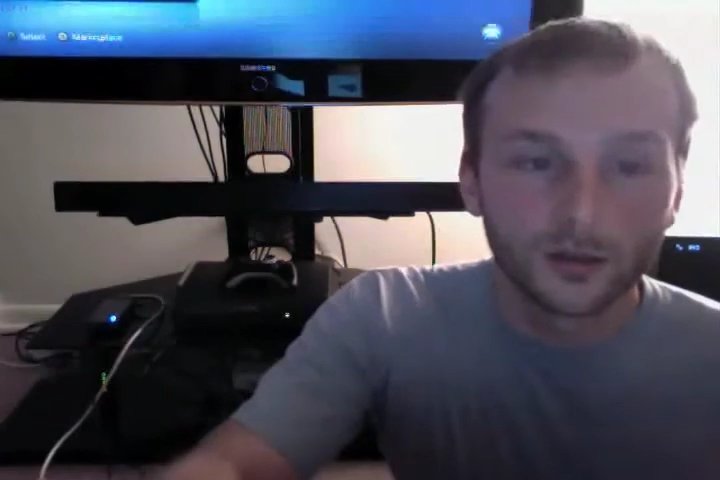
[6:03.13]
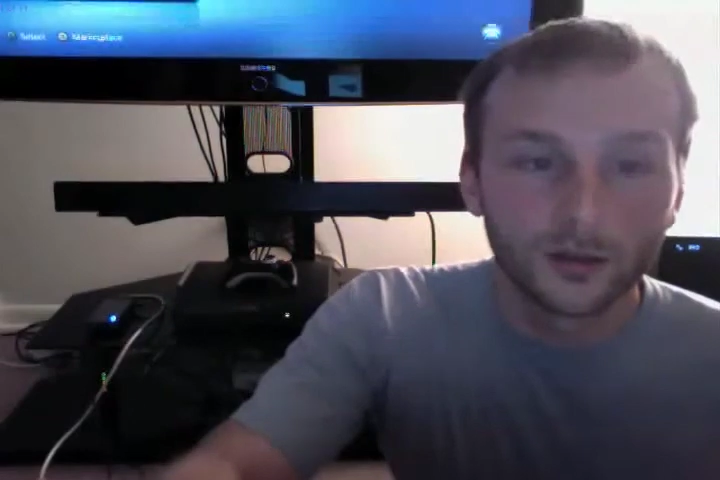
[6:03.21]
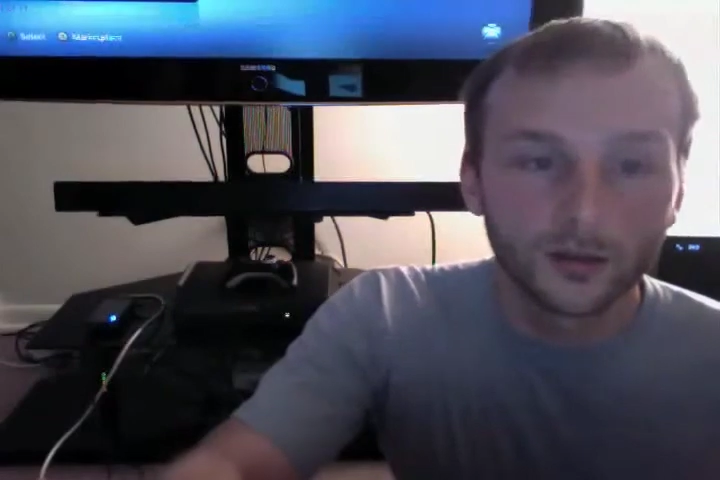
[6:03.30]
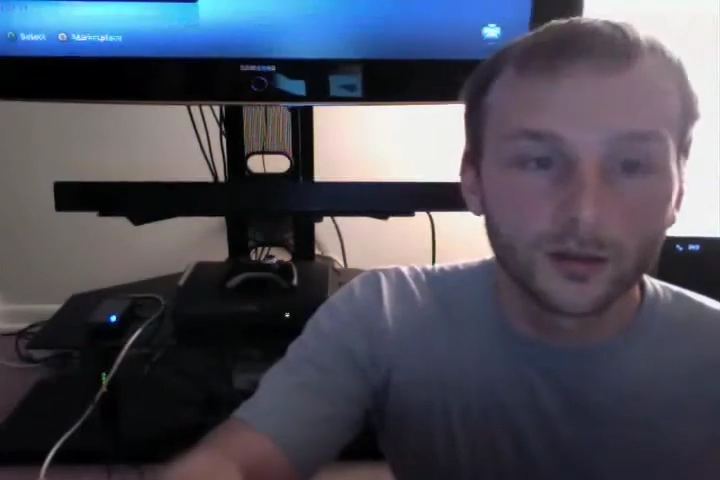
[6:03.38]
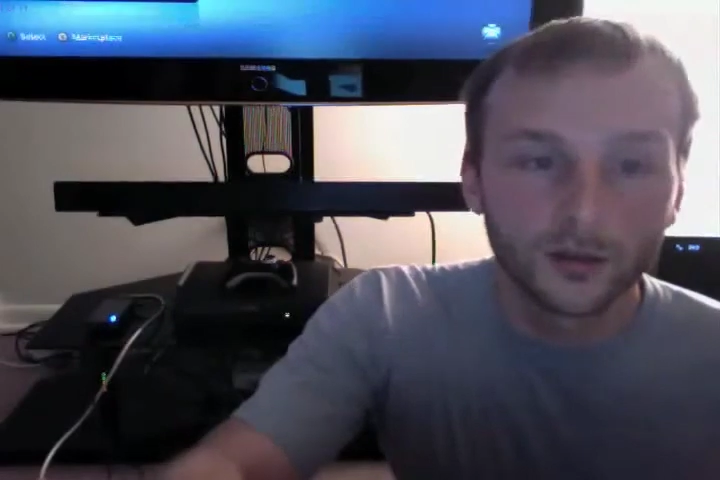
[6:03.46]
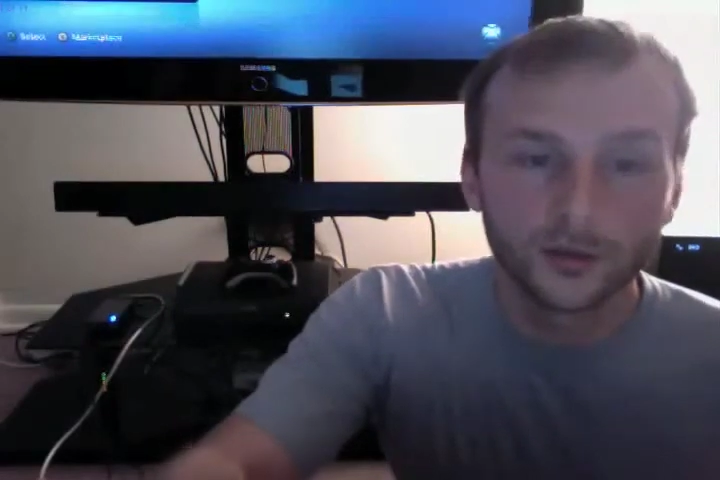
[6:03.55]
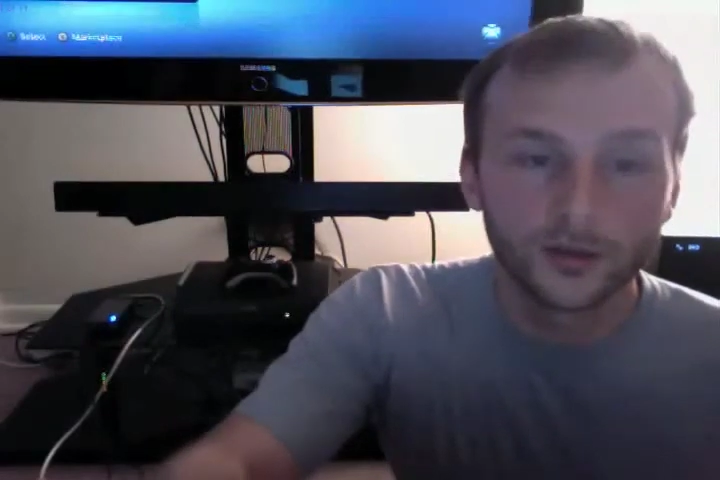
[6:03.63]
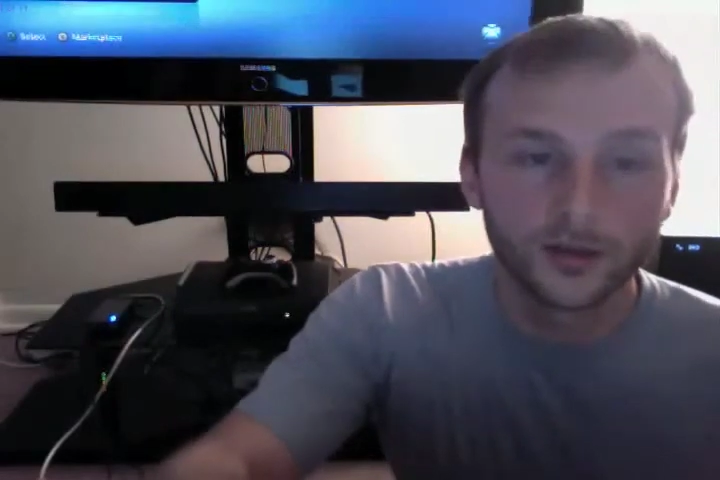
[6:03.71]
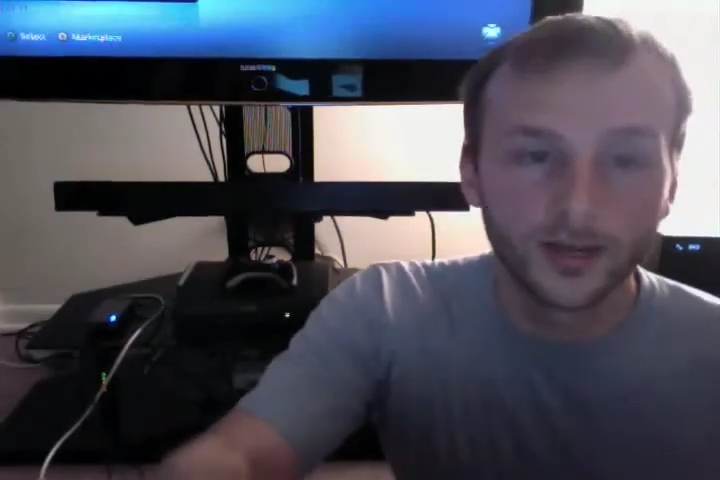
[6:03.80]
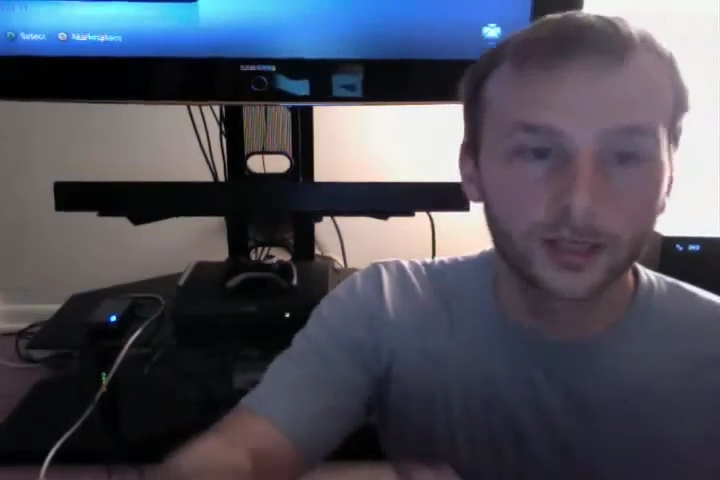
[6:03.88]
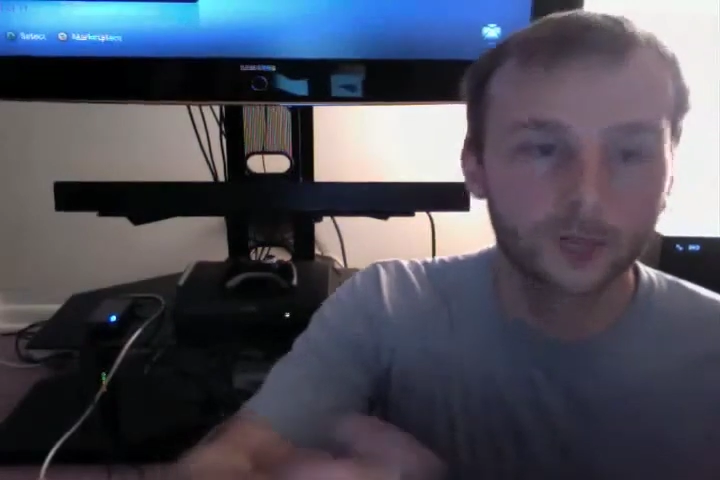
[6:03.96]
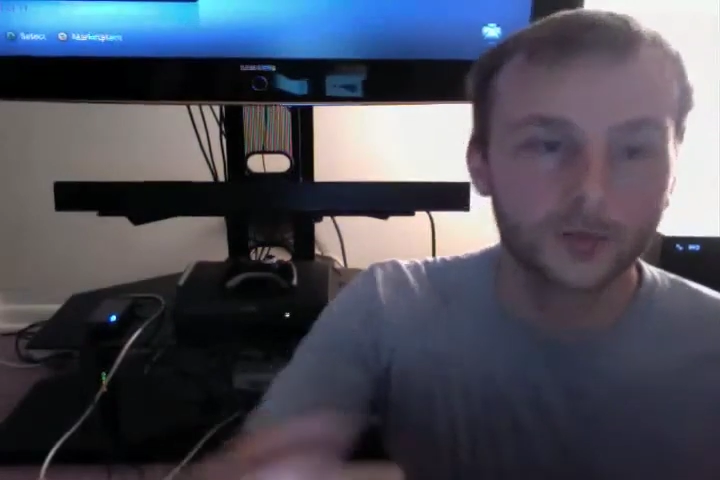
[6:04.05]
you're not
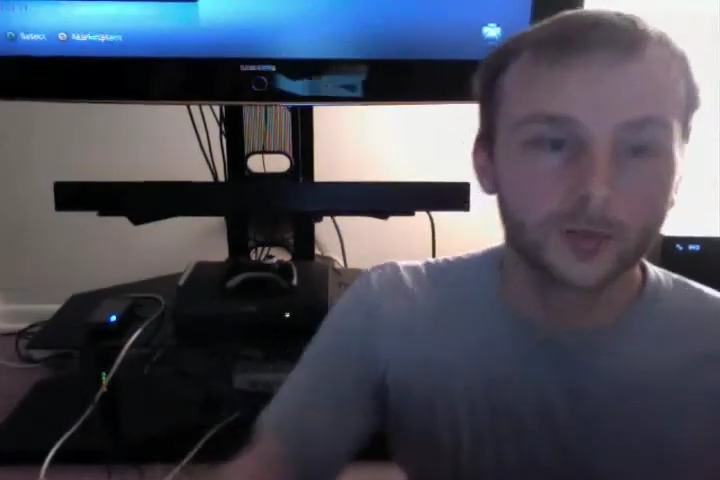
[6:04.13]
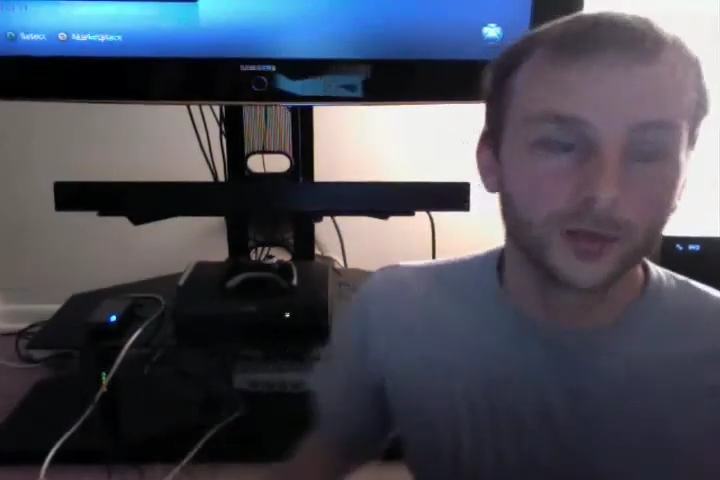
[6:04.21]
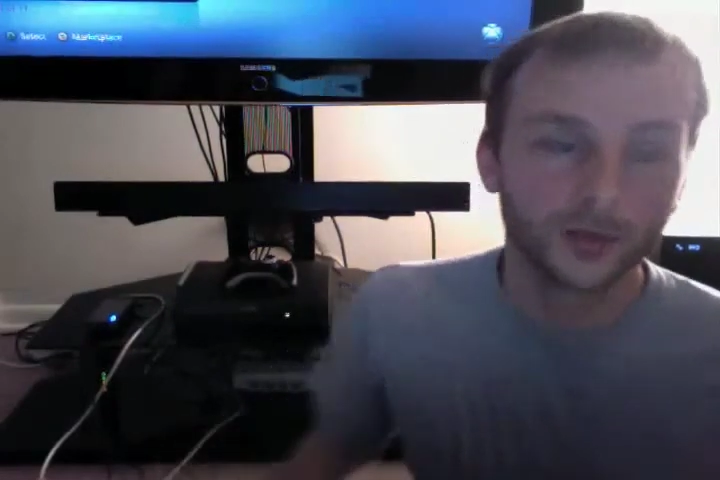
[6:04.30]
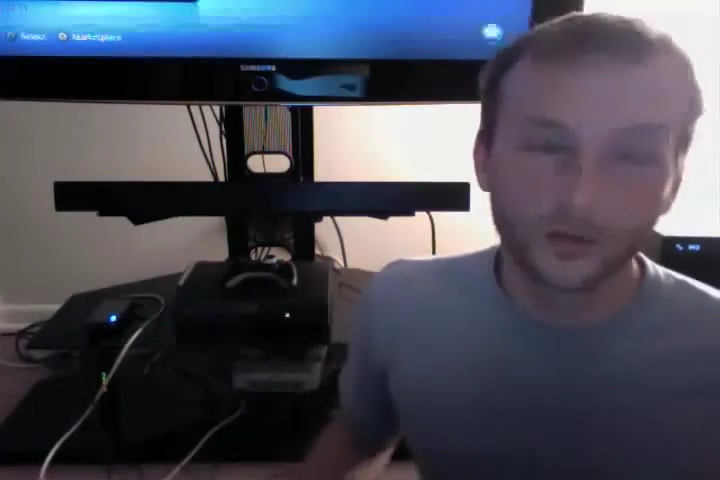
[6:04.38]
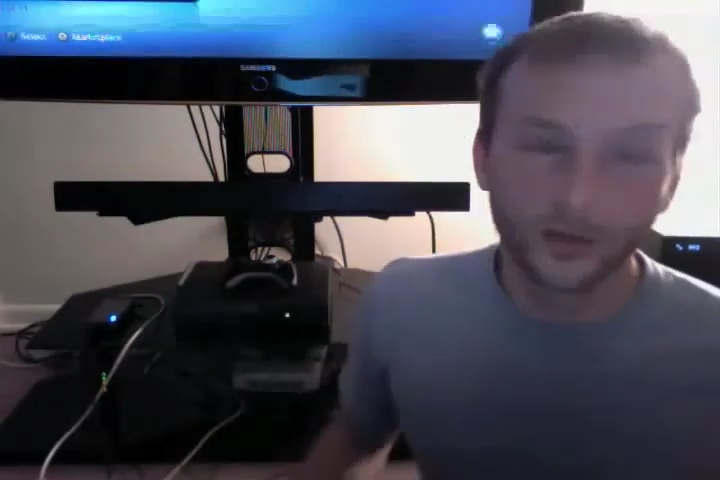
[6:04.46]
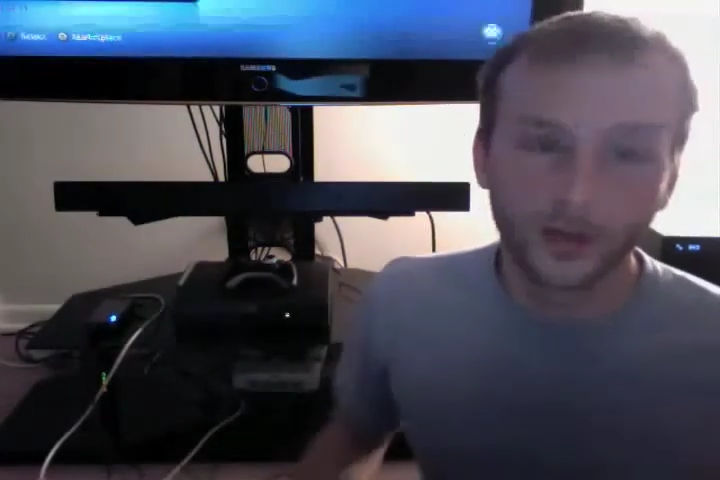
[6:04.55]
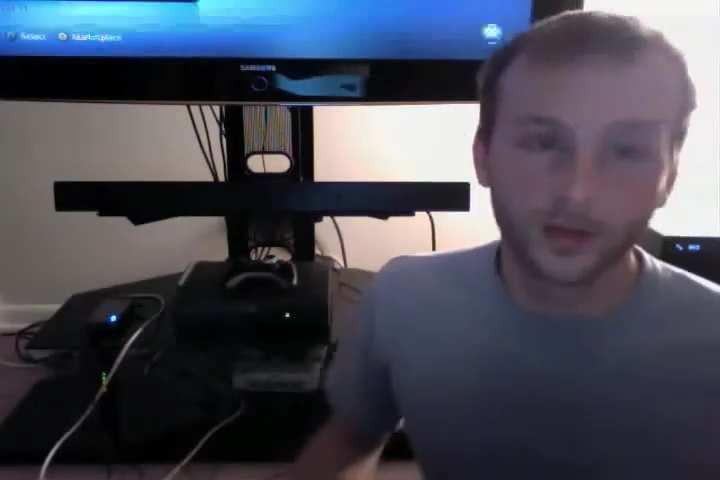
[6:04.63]
going to be able to do that.